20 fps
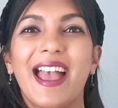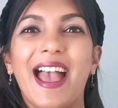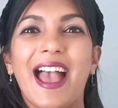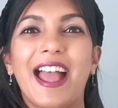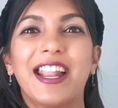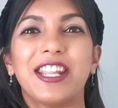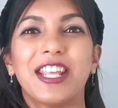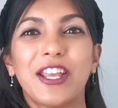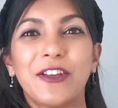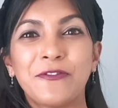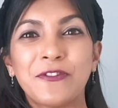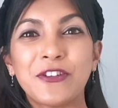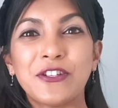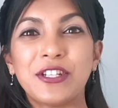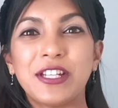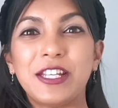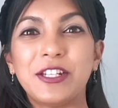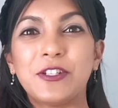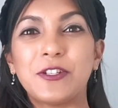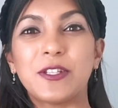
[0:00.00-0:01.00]
And if
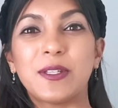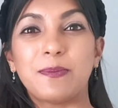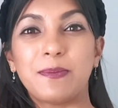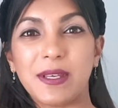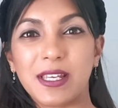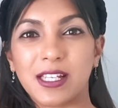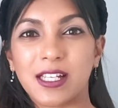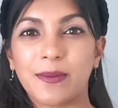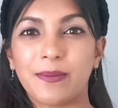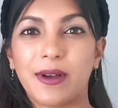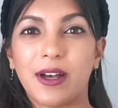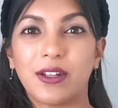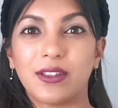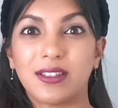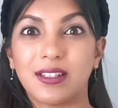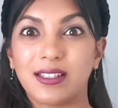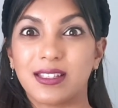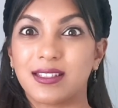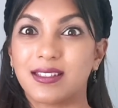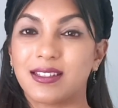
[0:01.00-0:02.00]
you need to speak
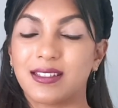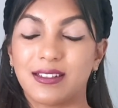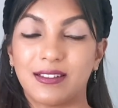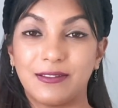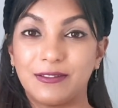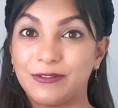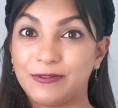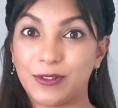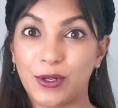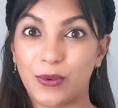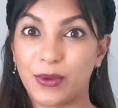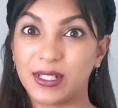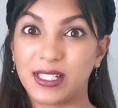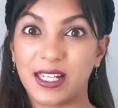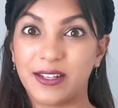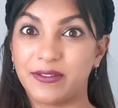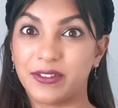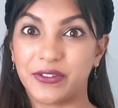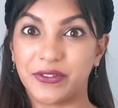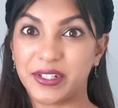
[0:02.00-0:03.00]
about this for
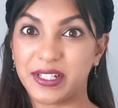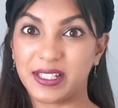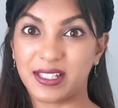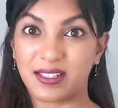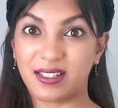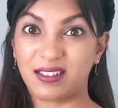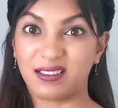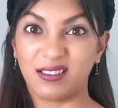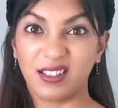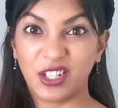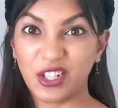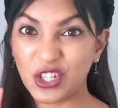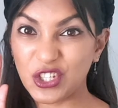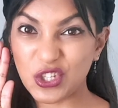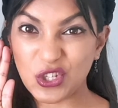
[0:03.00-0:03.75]
whatever reason,